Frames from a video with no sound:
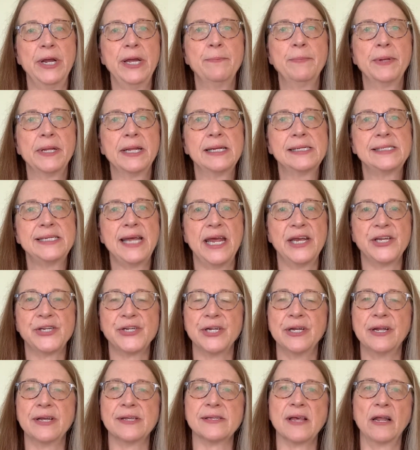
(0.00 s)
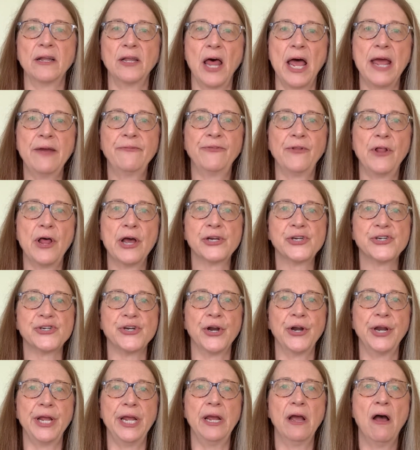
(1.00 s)
rehabilitation is a lifelong
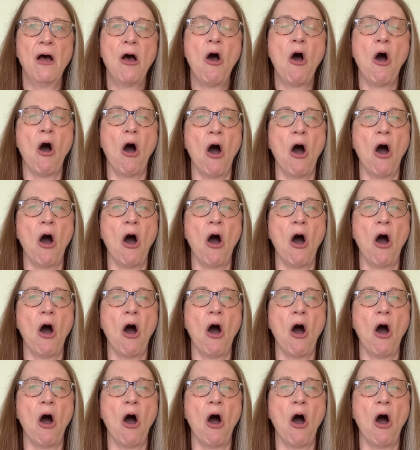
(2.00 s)
journey,